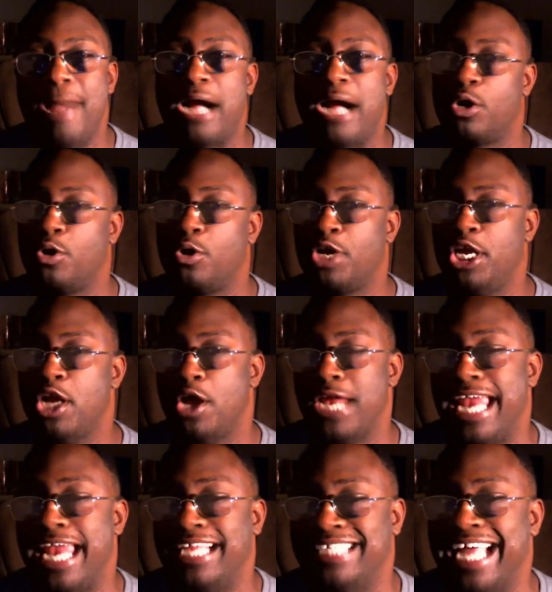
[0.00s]
girl Keanu
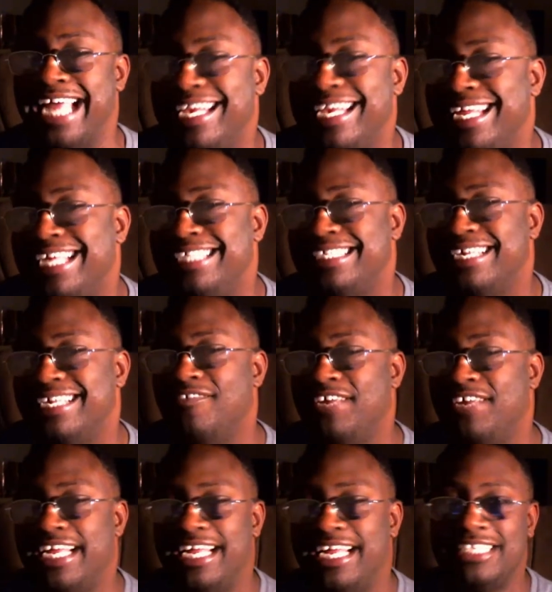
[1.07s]
Alexander is over
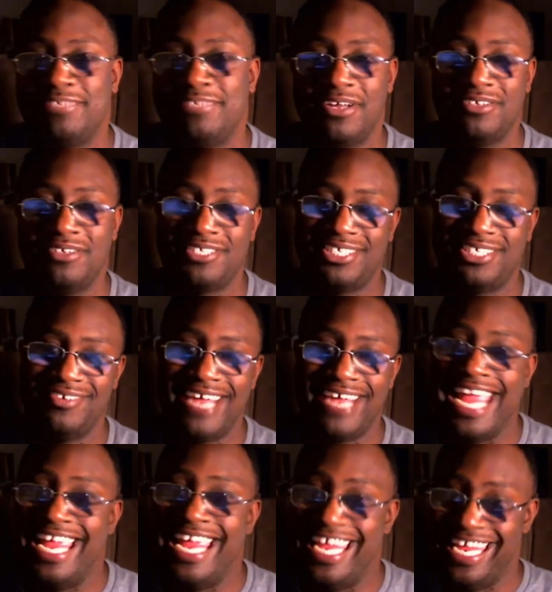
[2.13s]
there as well too.
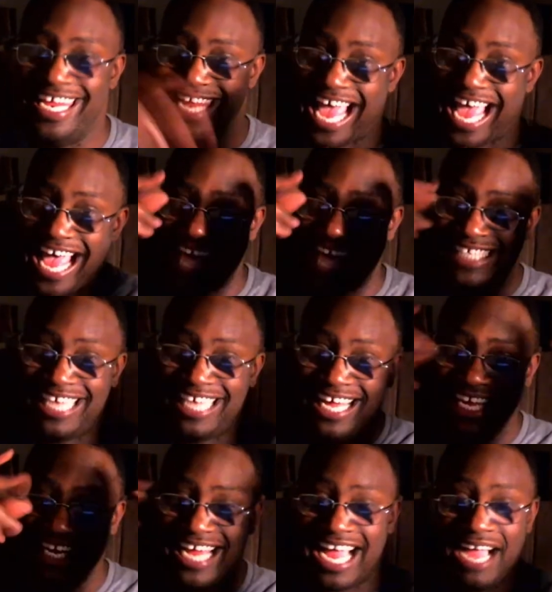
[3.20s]
Yes,
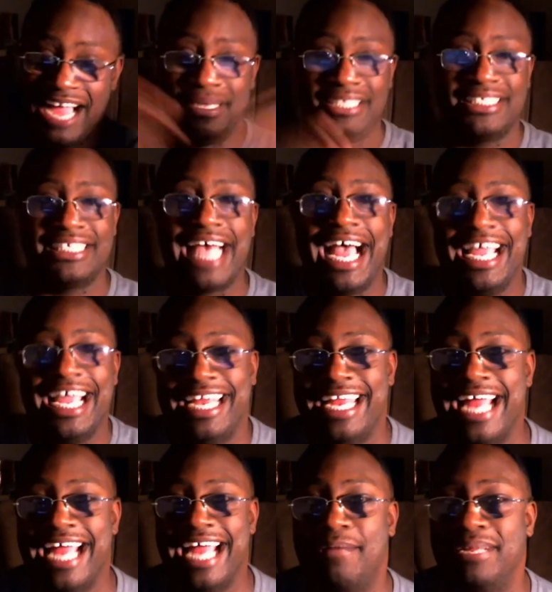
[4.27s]
honey, I'm
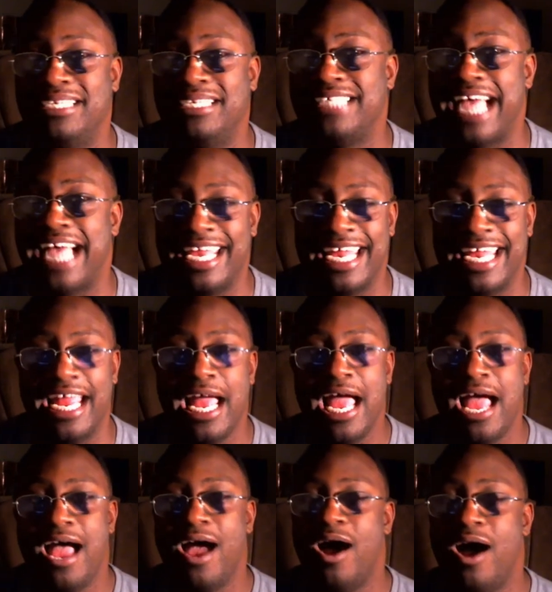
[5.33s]
excited. I'm excited.
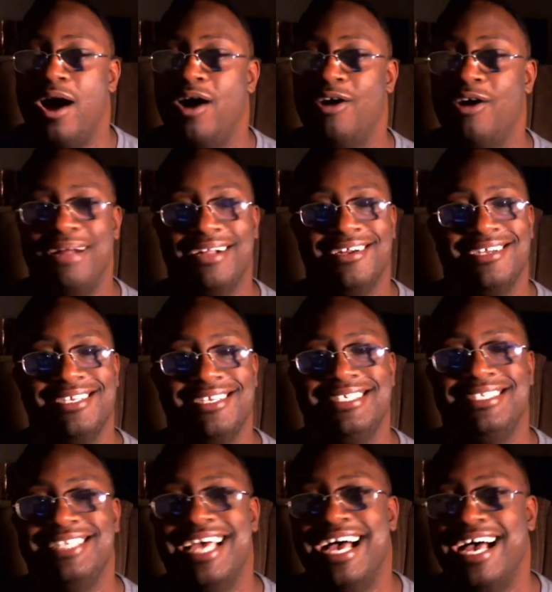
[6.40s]
Oh my
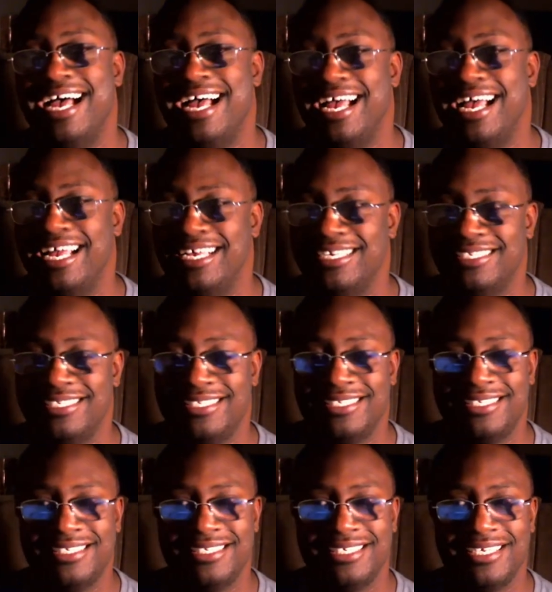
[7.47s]
goodness, yes.